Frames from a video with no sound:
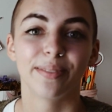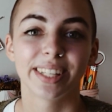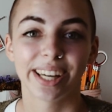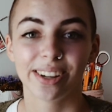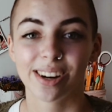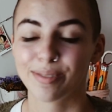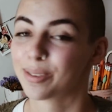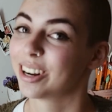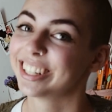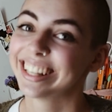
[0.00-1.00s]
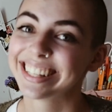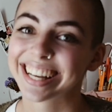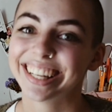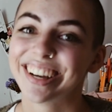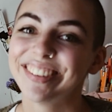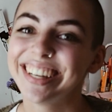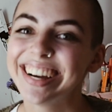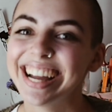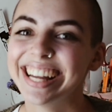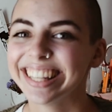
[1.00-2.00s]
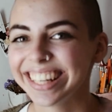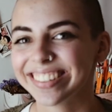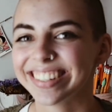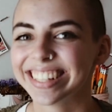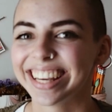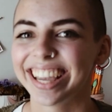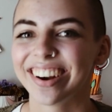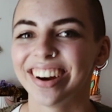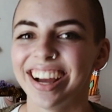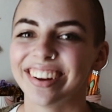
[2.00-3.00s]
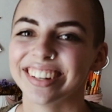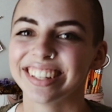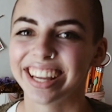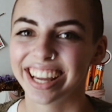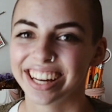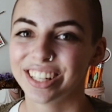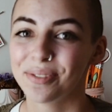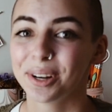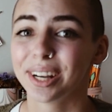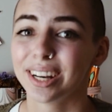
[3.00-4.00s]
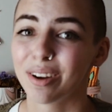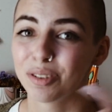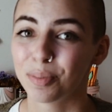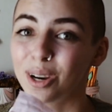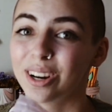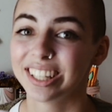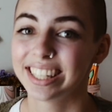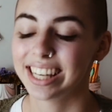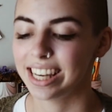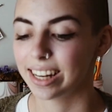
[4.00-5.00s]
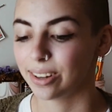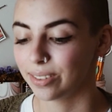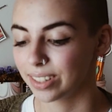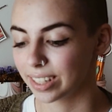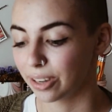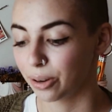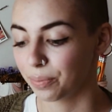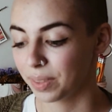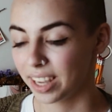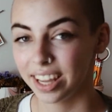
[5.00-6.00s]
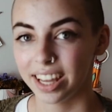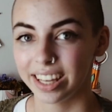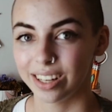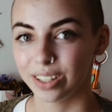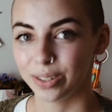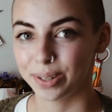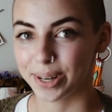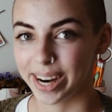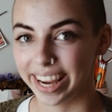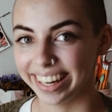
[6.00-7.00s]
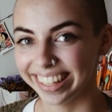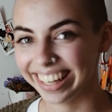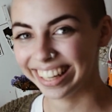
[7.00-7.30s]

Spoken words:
Taylor, if you're watching this, I love you and thanks for sticking around, and you were good enough to put on a sticky note, so you're doing great.